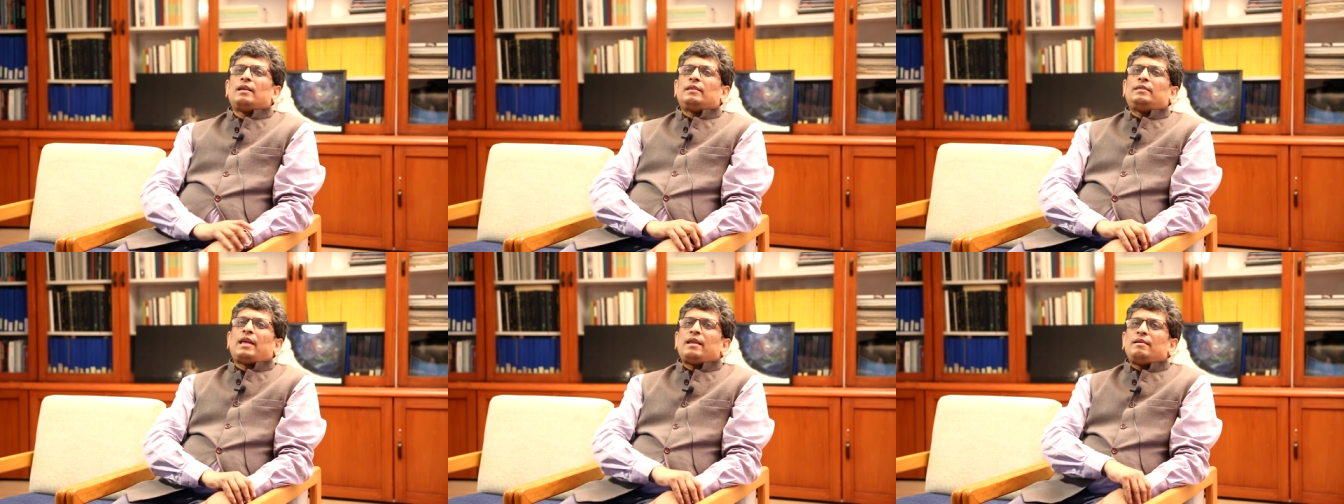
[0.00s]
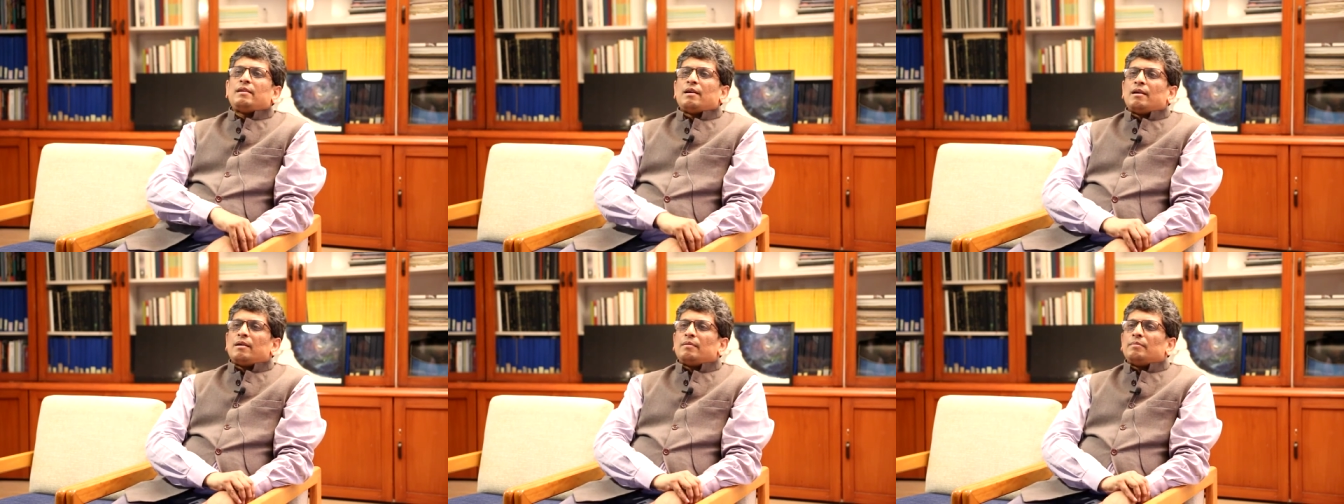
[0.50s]
Then
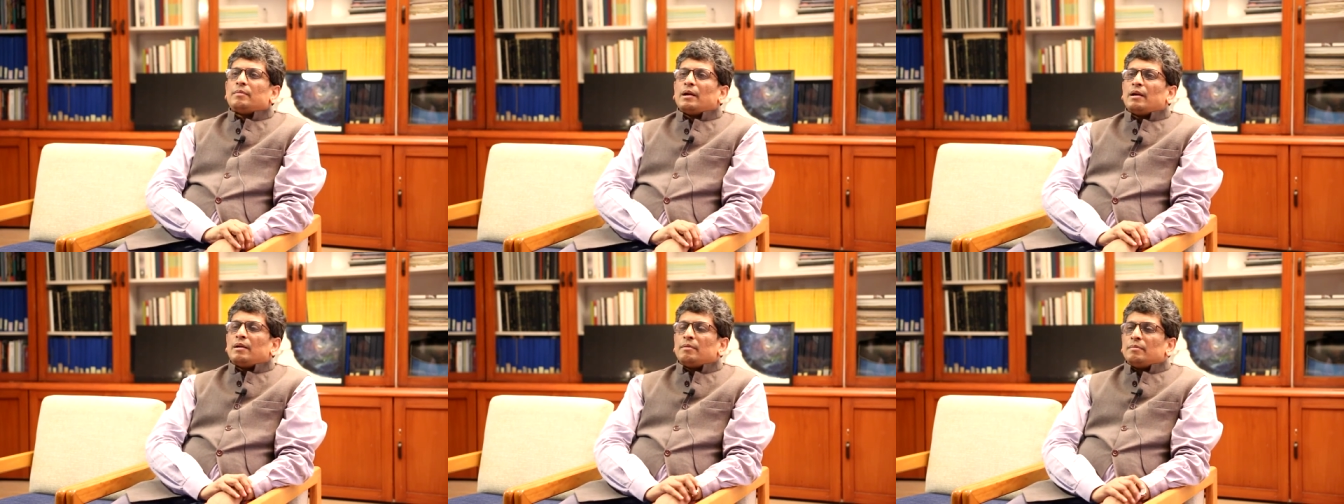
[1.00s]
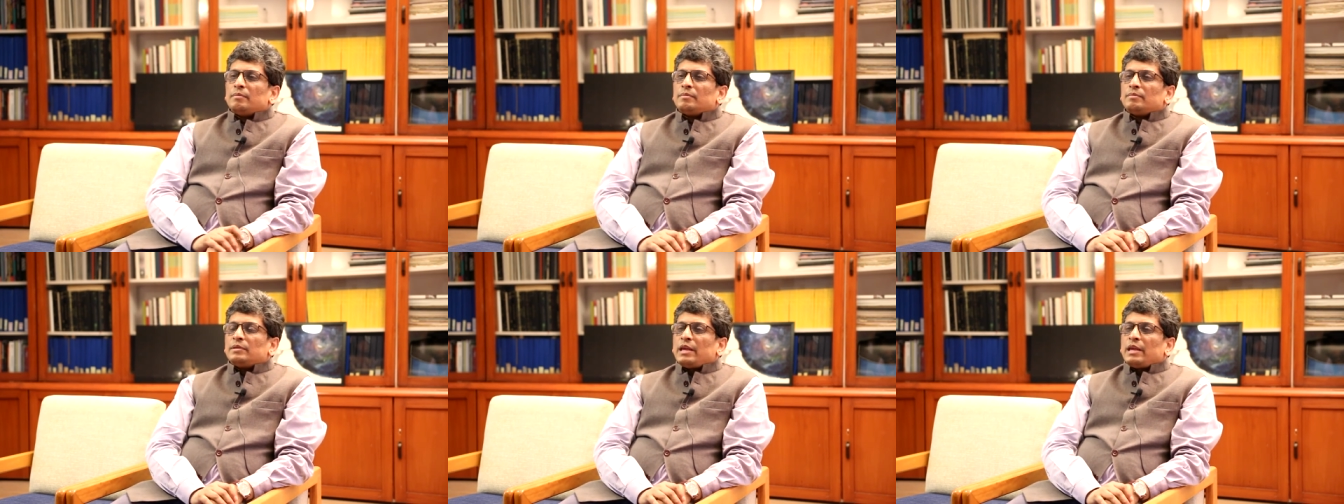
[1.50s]
um, um,